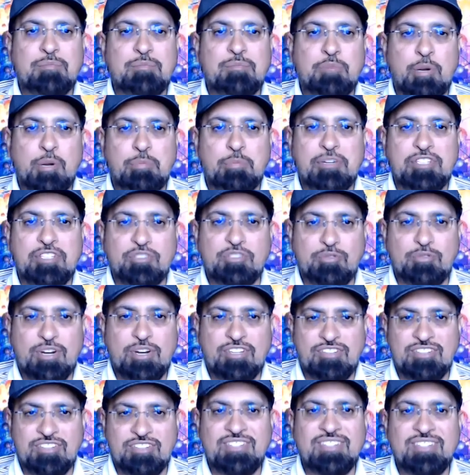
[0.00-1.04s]
properly
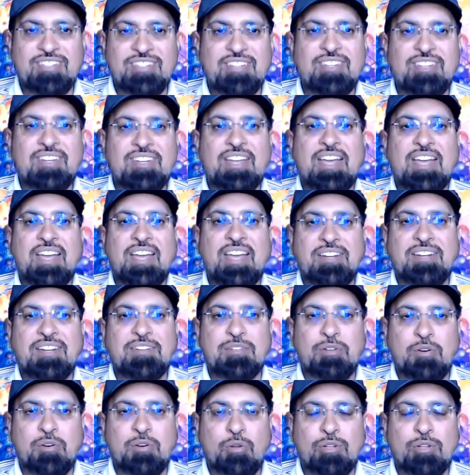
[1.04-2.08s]
structured and
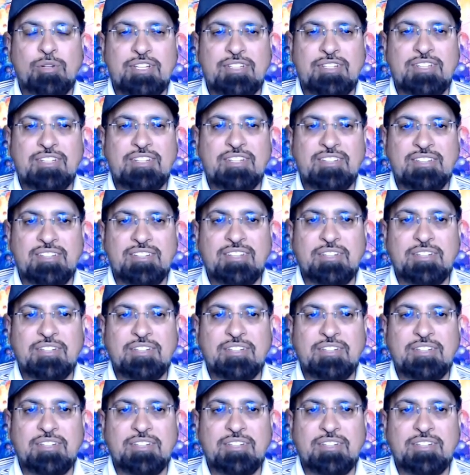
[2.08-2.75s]
hold it in a